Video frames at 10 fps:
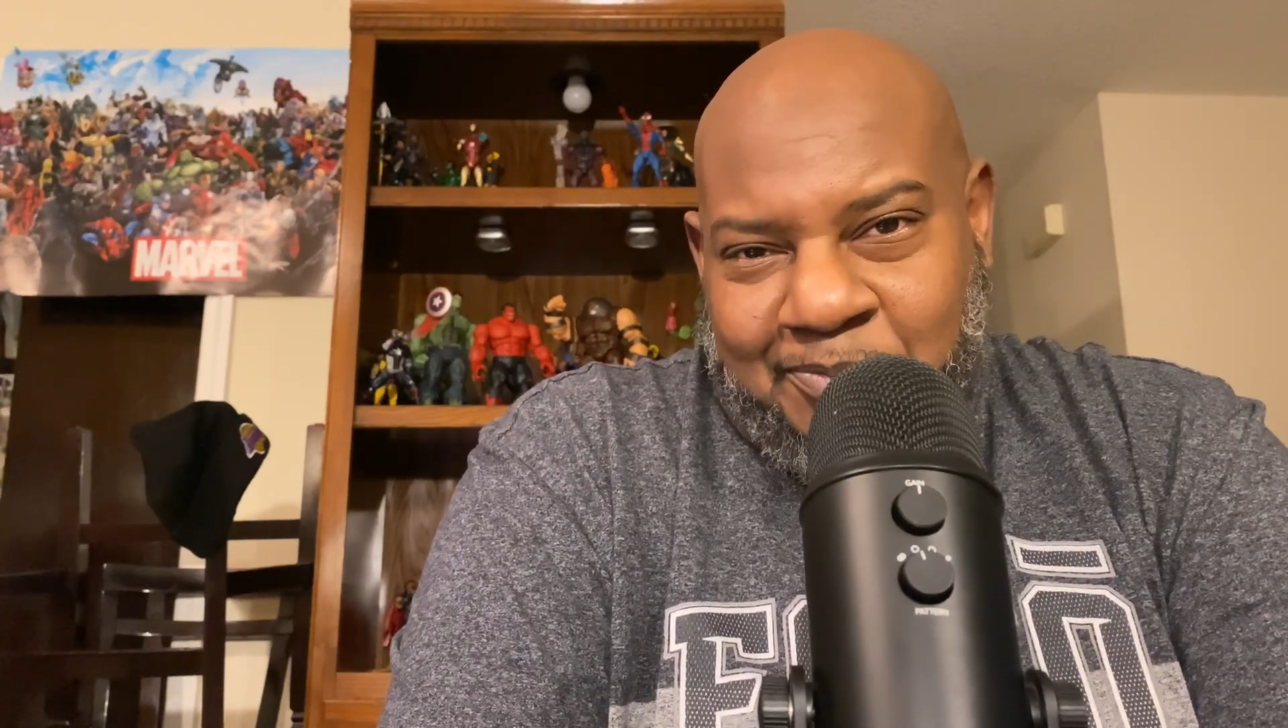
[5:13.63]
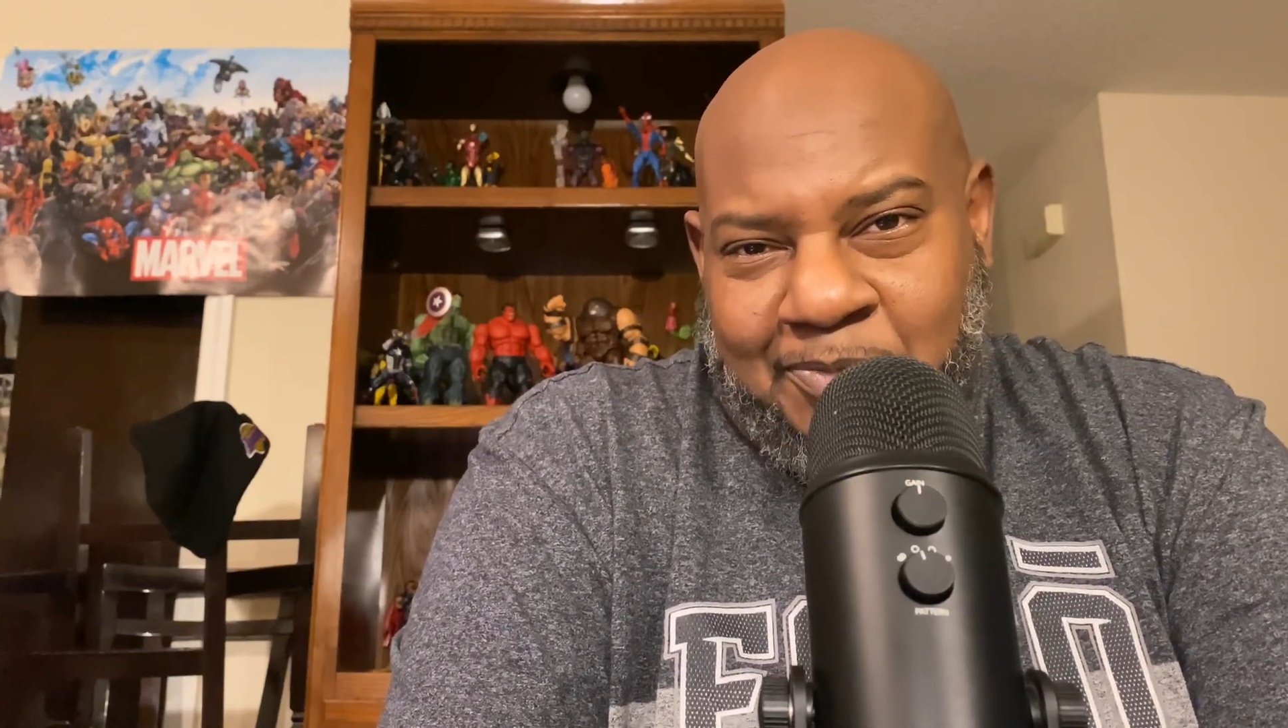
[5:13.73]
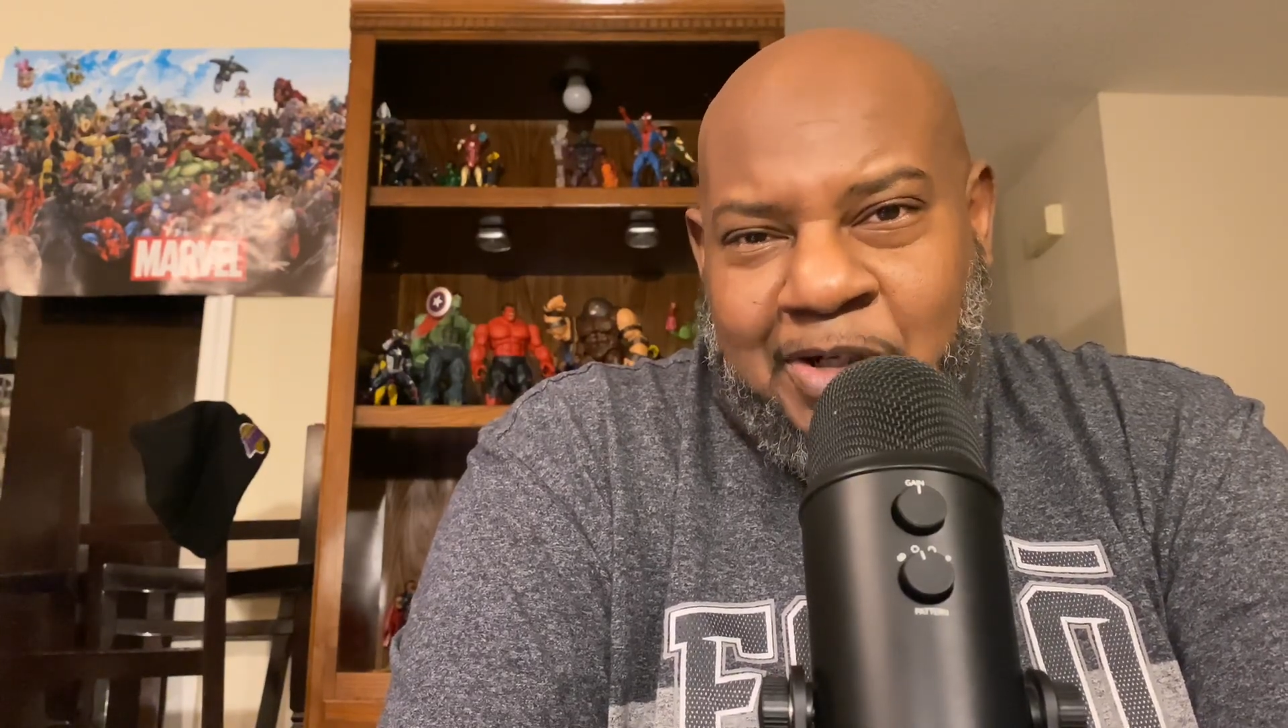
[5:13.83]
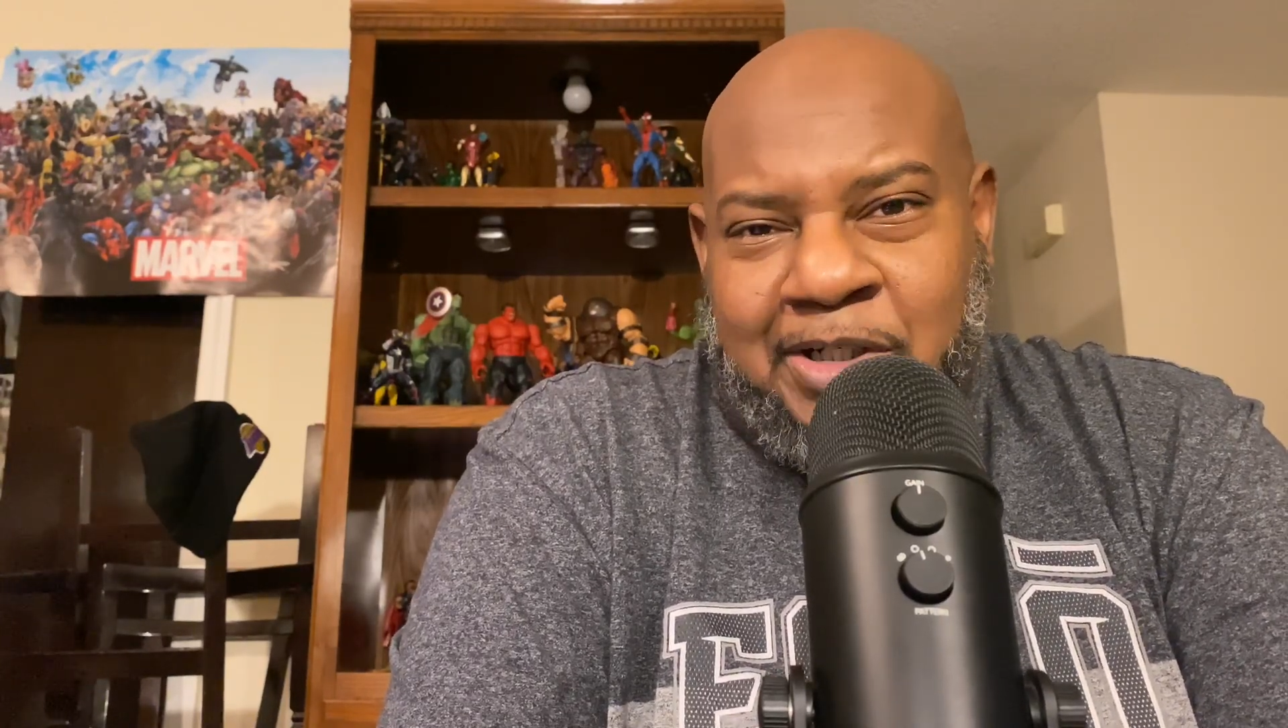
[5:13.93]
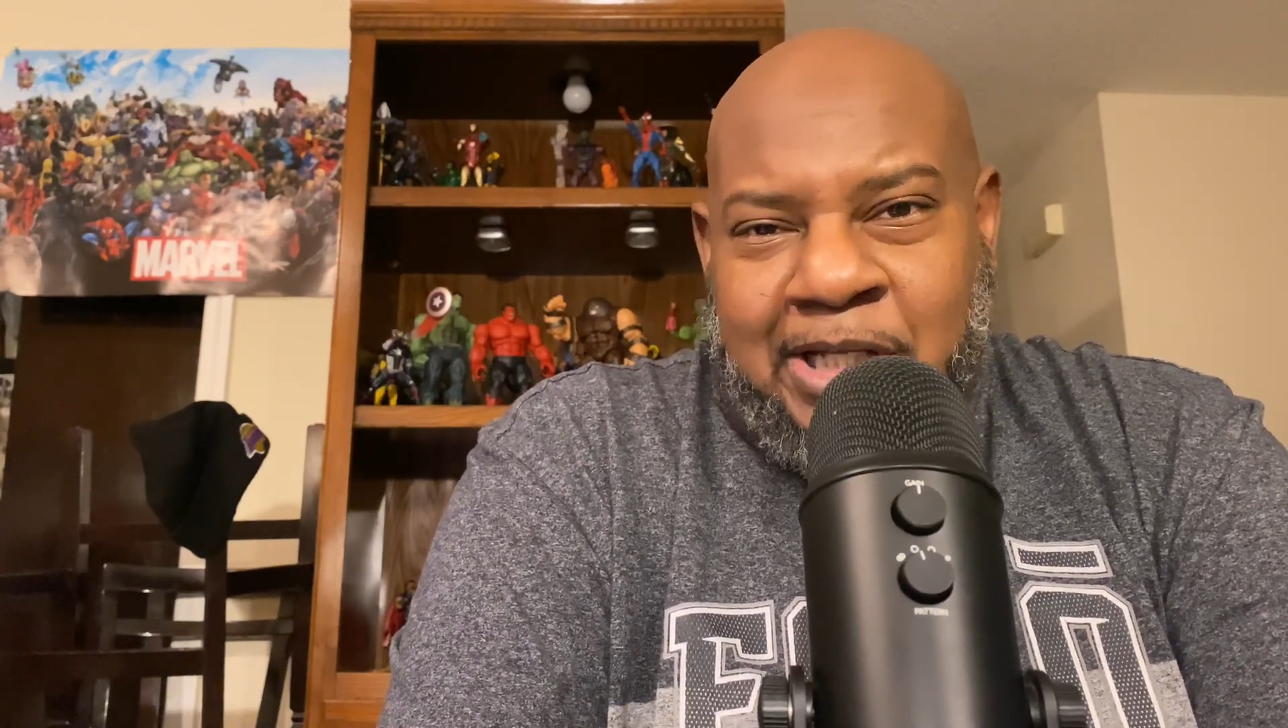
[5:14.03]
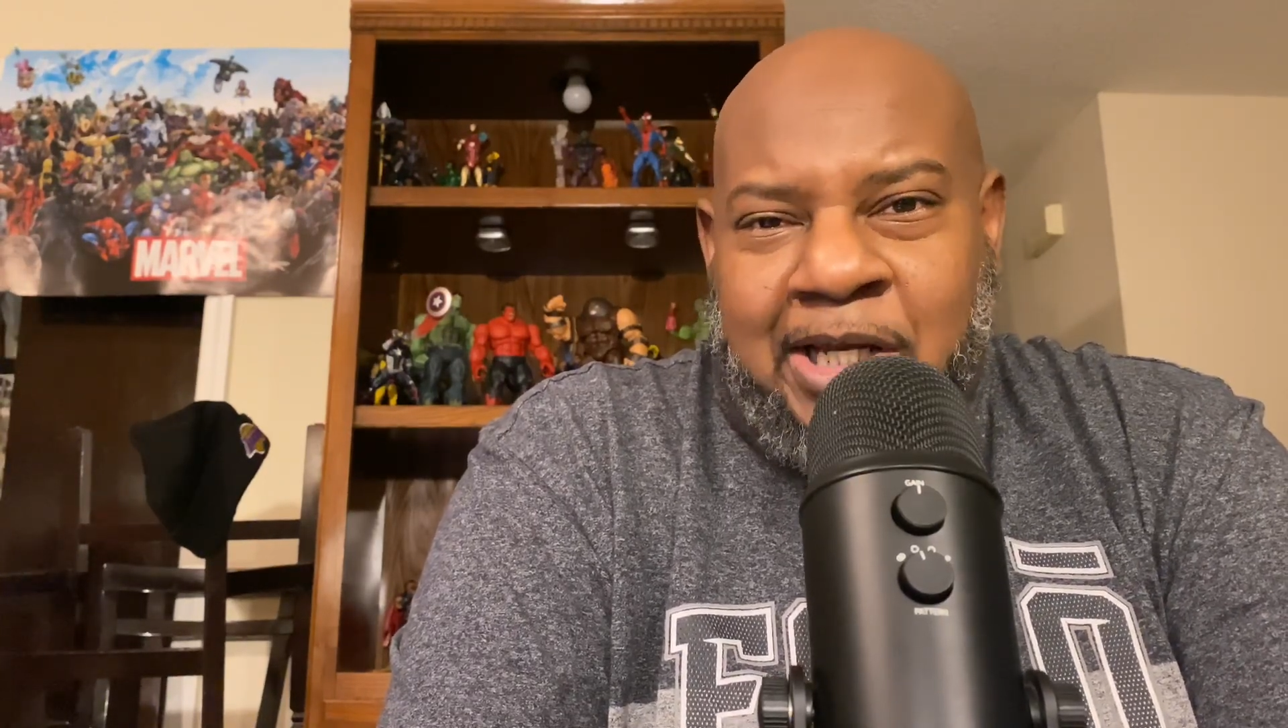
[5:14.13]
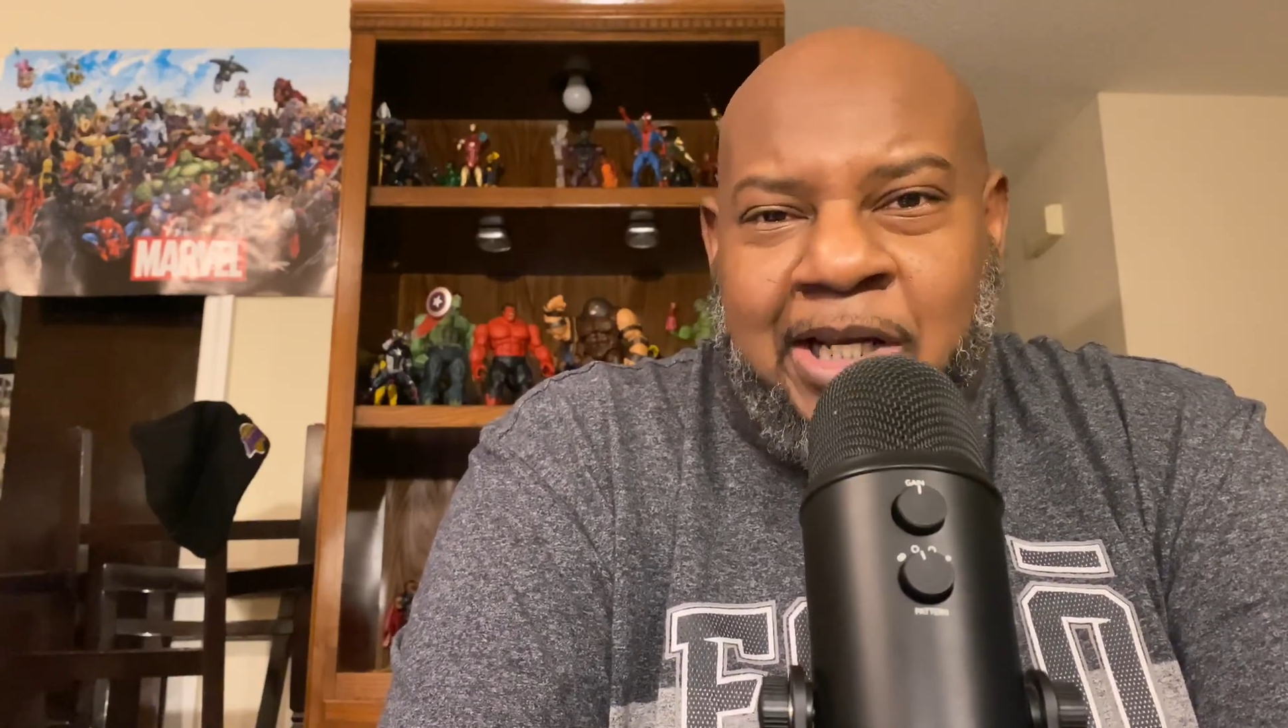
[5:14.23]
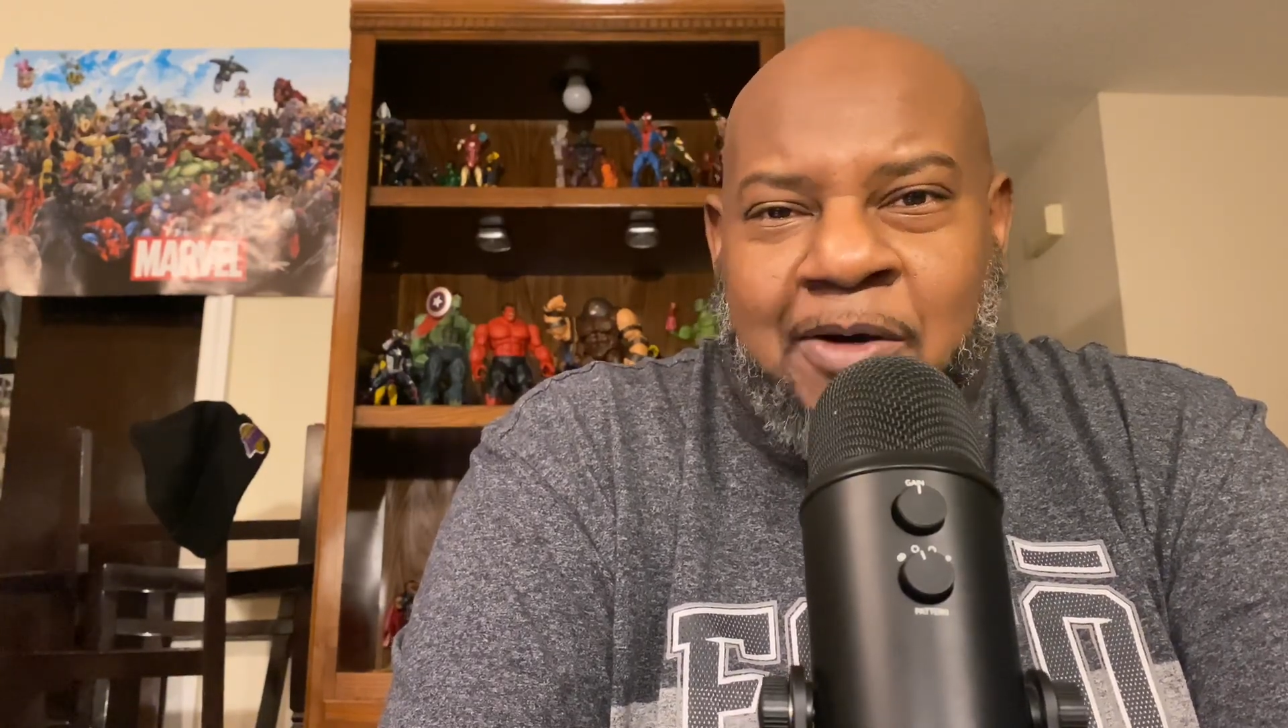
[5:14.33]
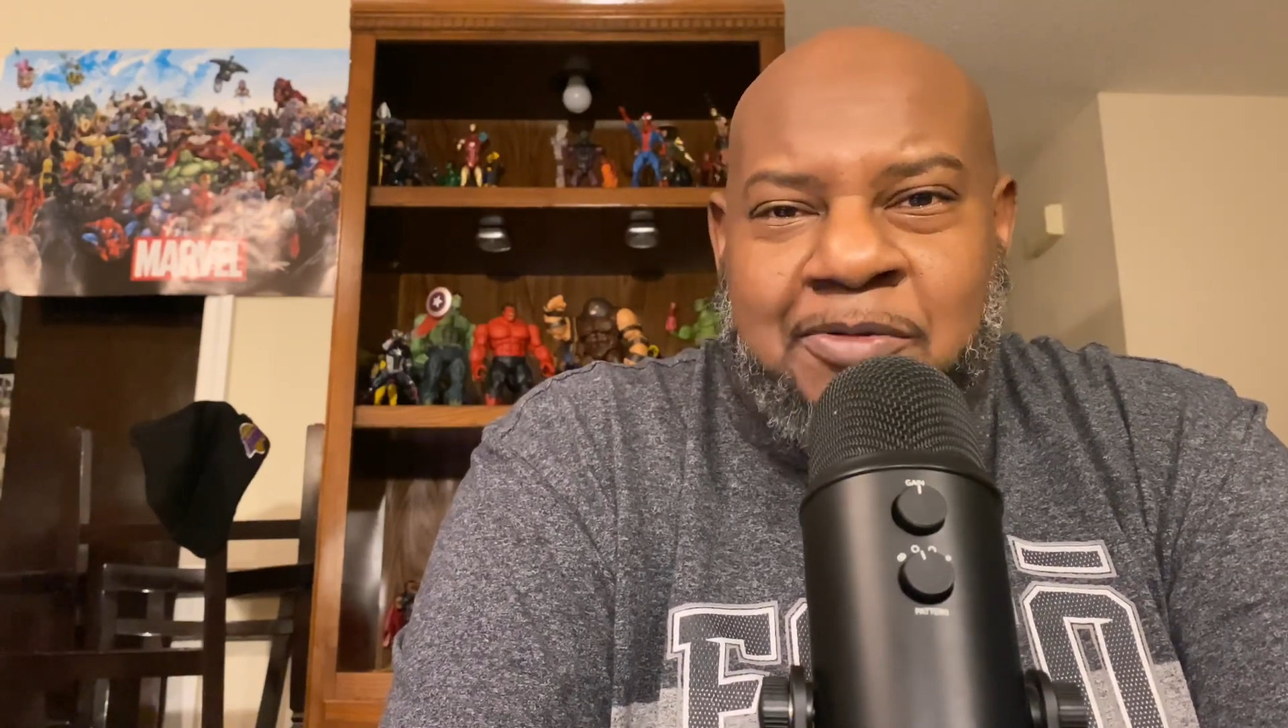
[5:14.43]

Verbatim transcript: But that that